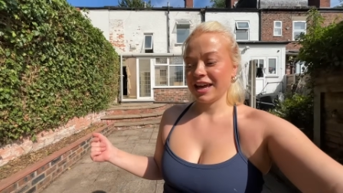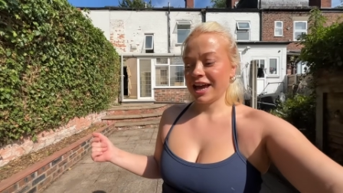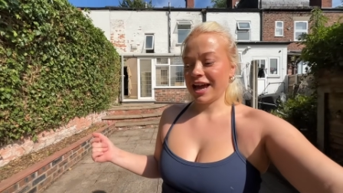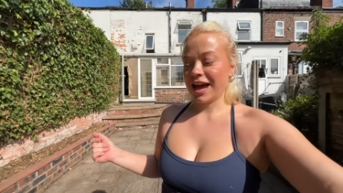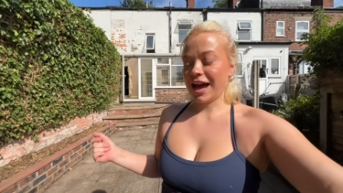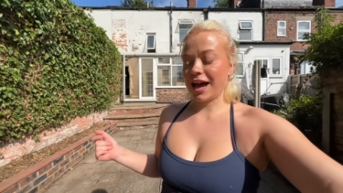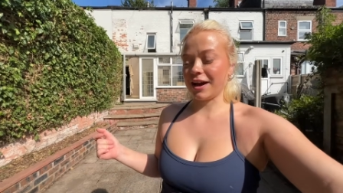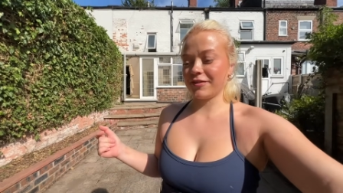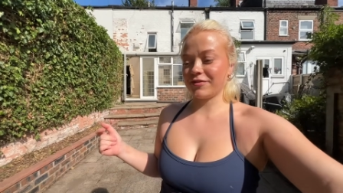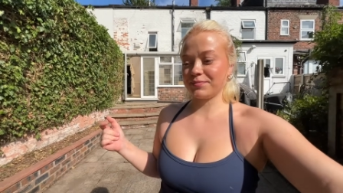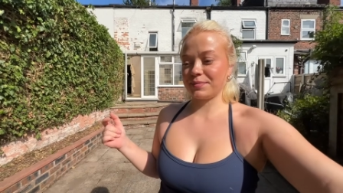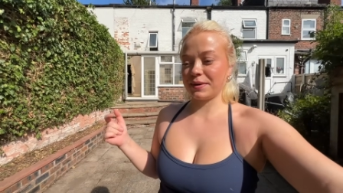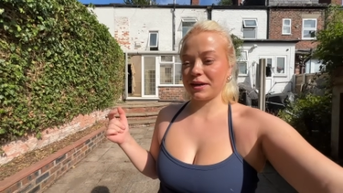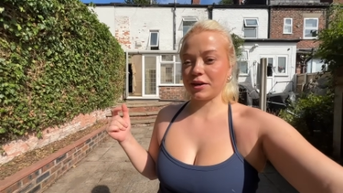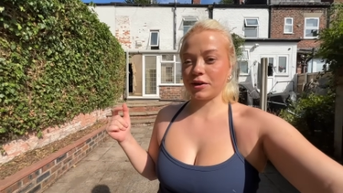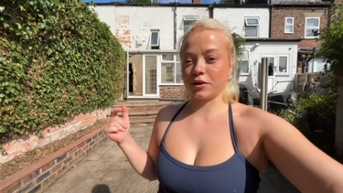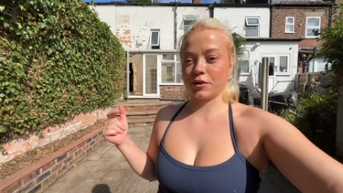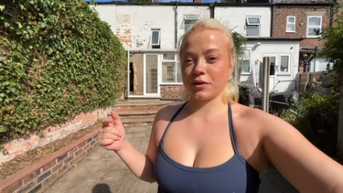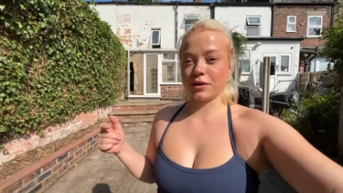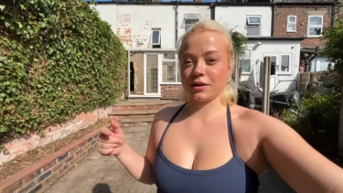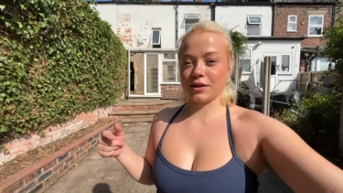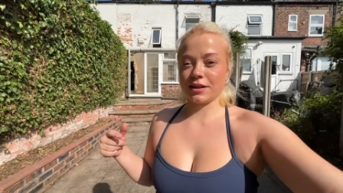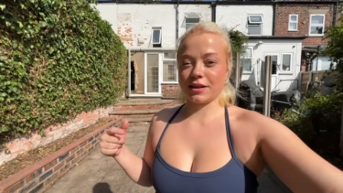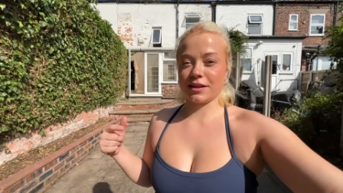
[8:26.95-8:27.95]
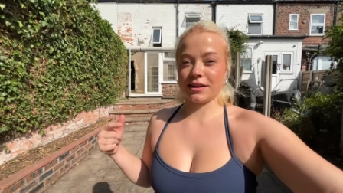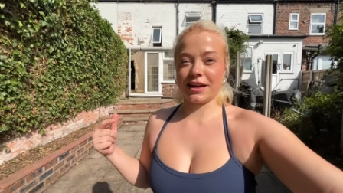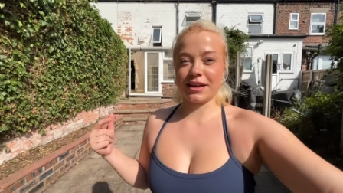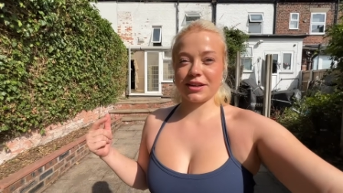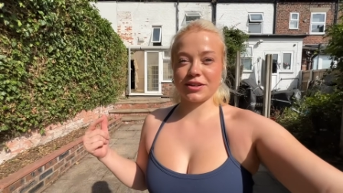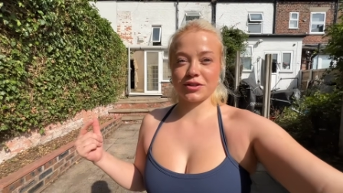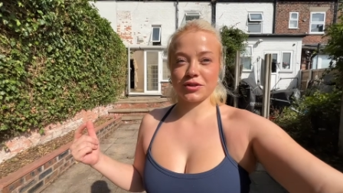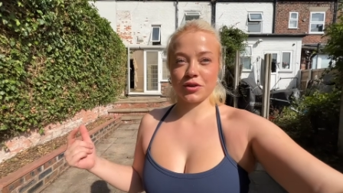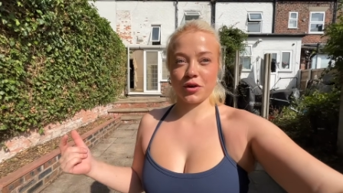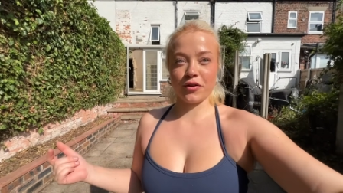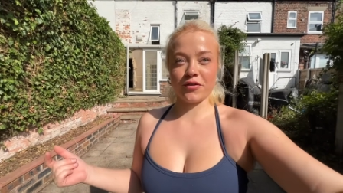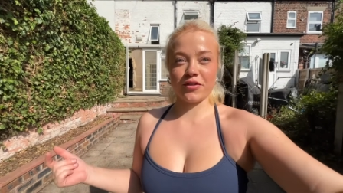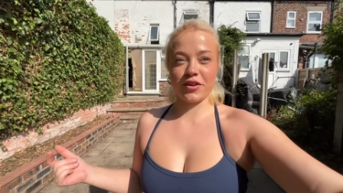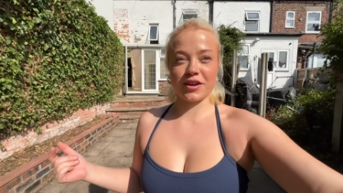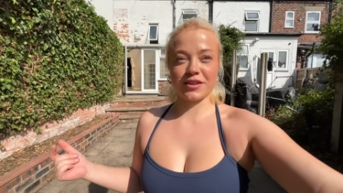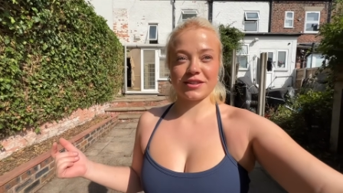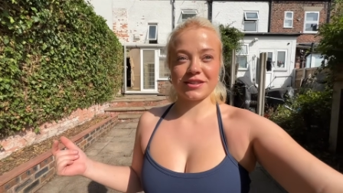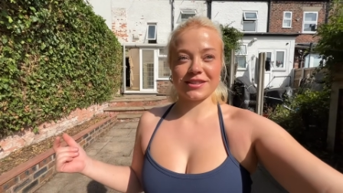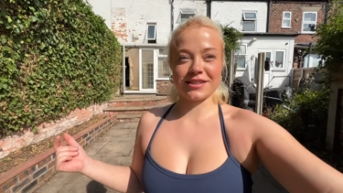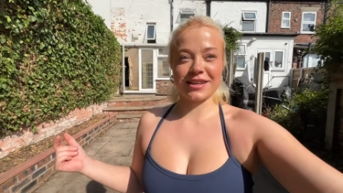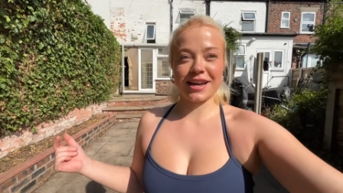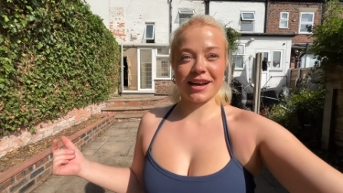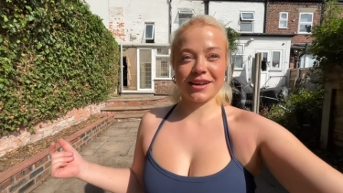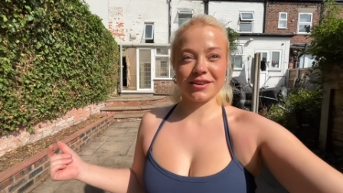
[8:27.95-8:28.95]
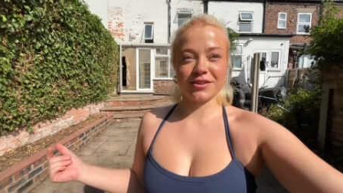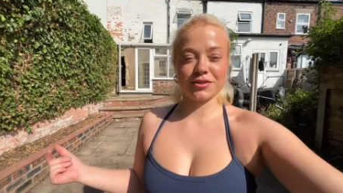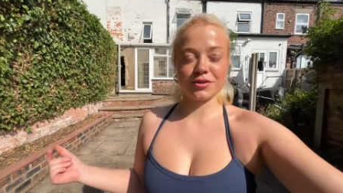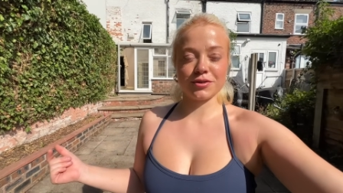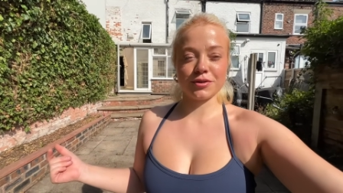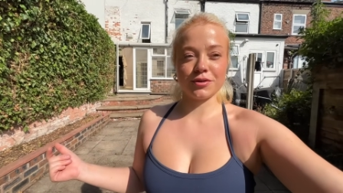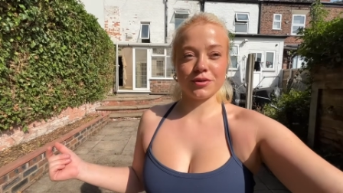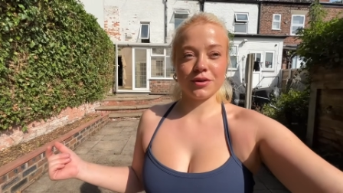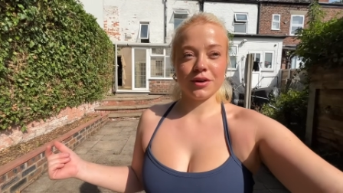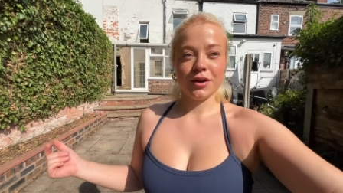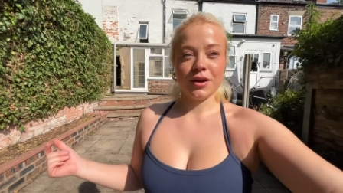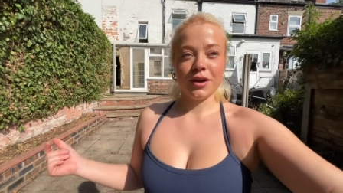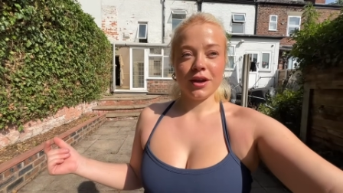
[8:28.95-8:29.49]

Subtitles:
I've been googling like soot versus candle,